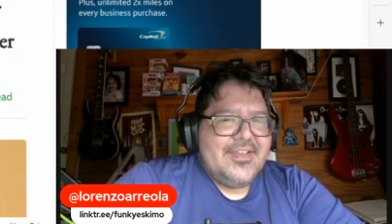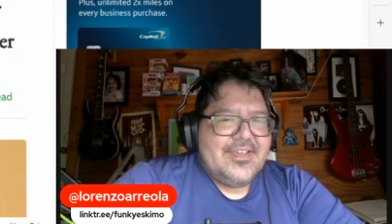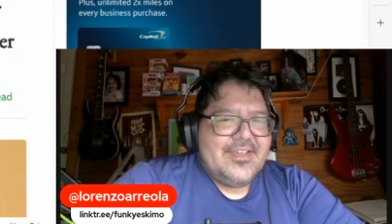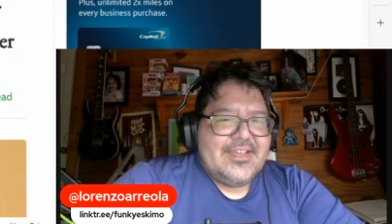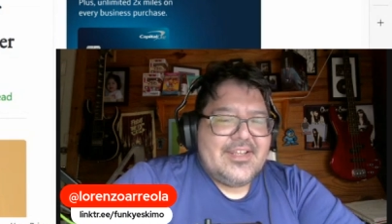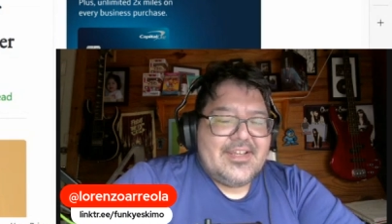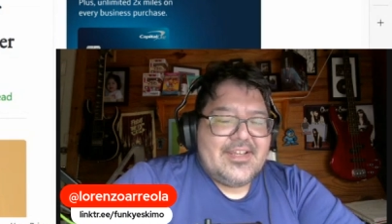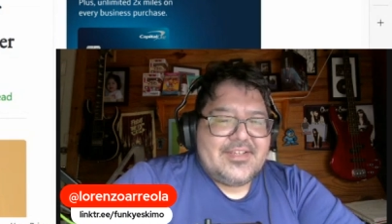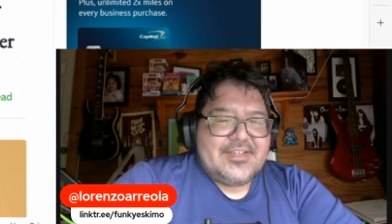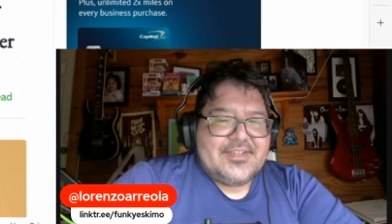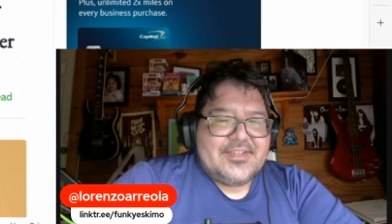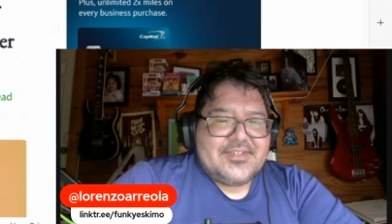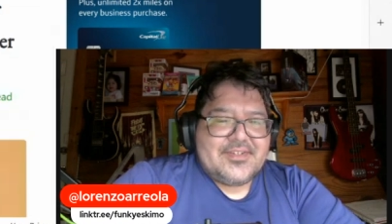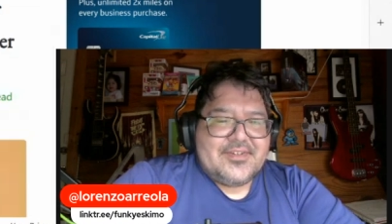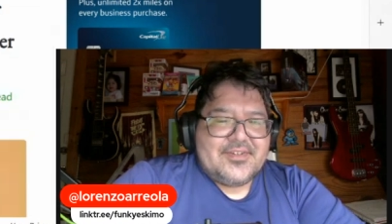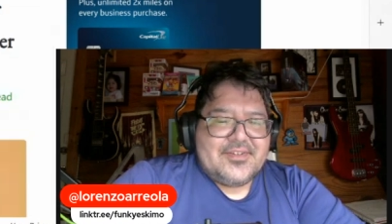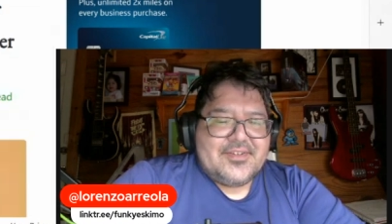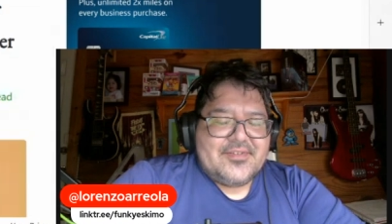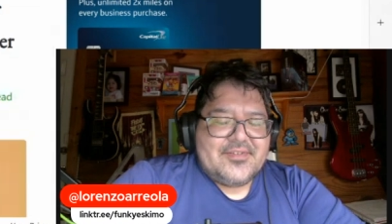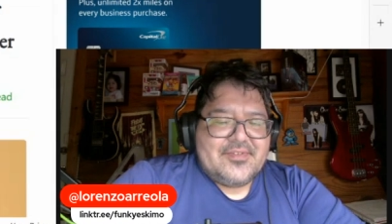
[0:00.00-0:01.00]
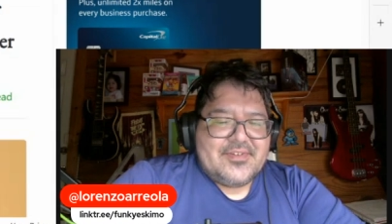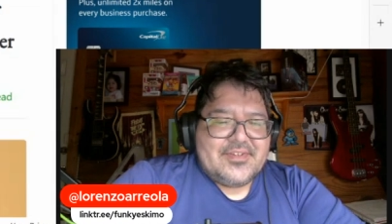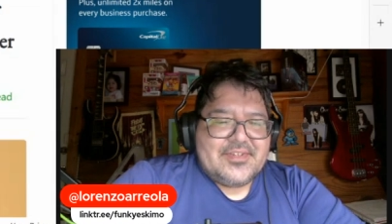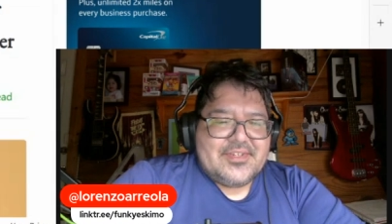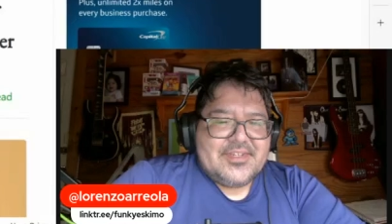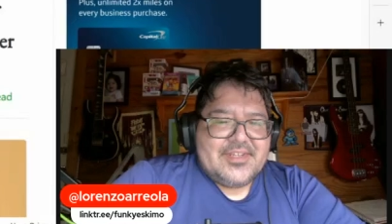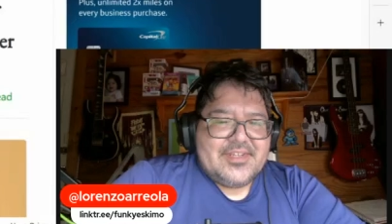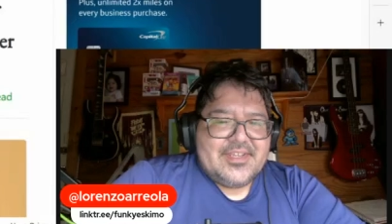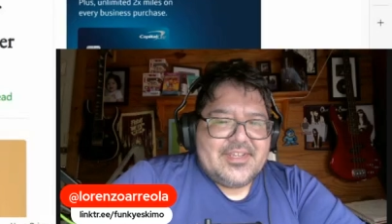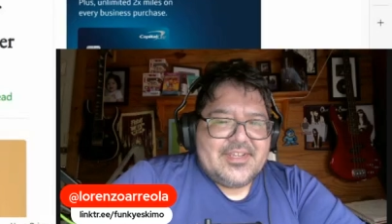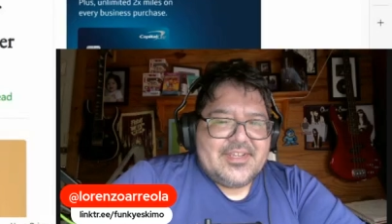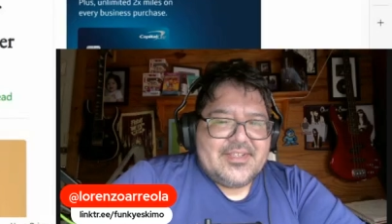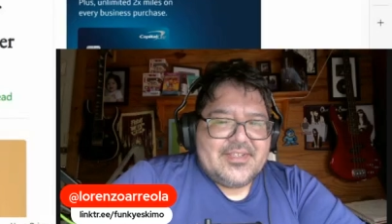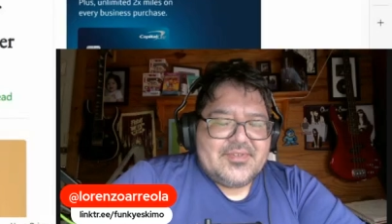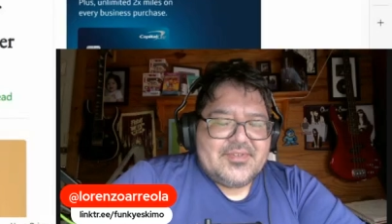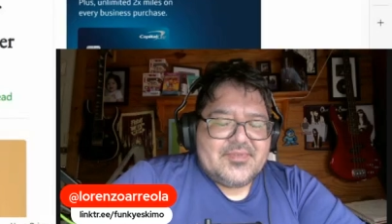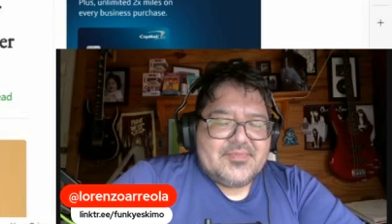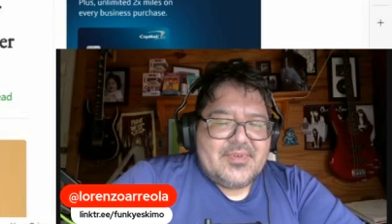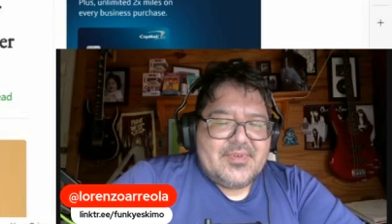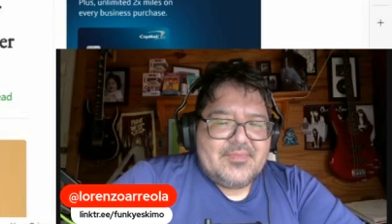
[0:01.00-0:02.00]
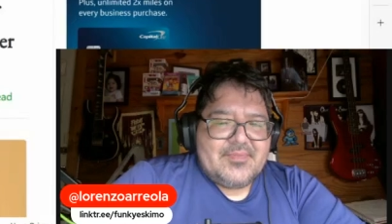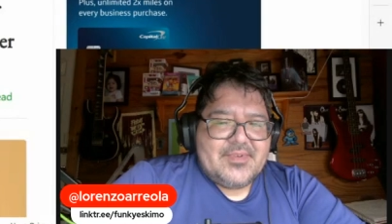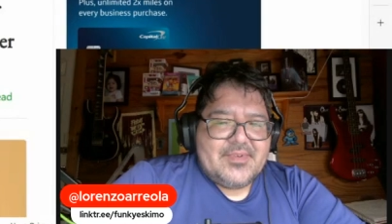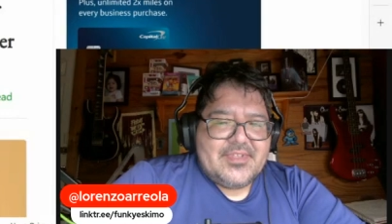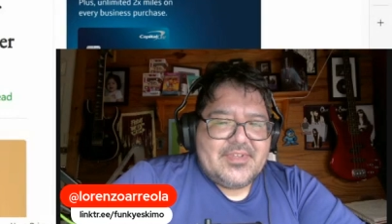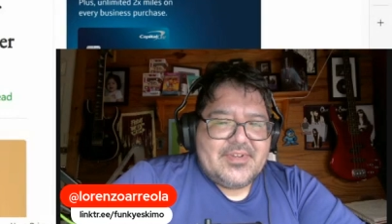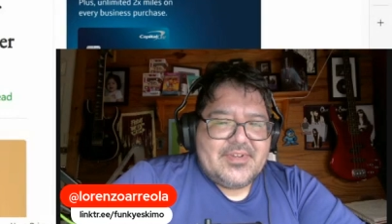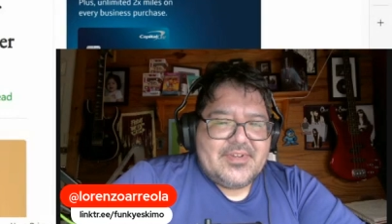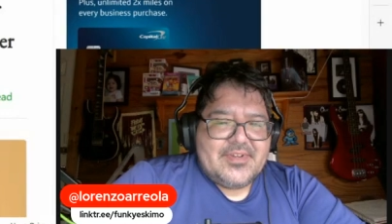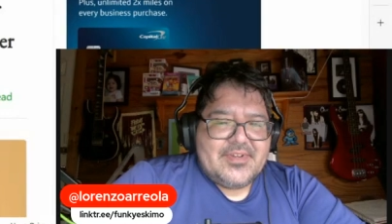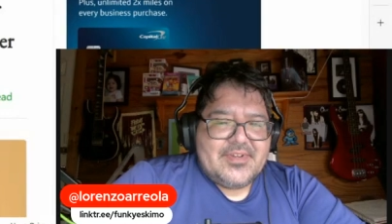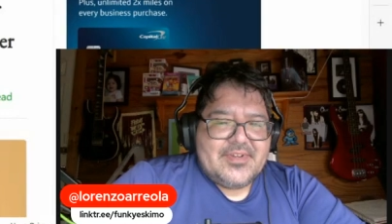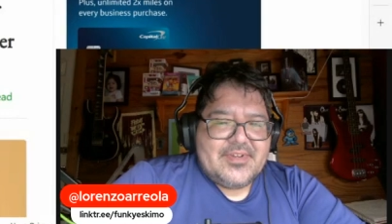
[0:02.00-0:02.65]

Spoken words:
And I just couldn't question it because it was my mother.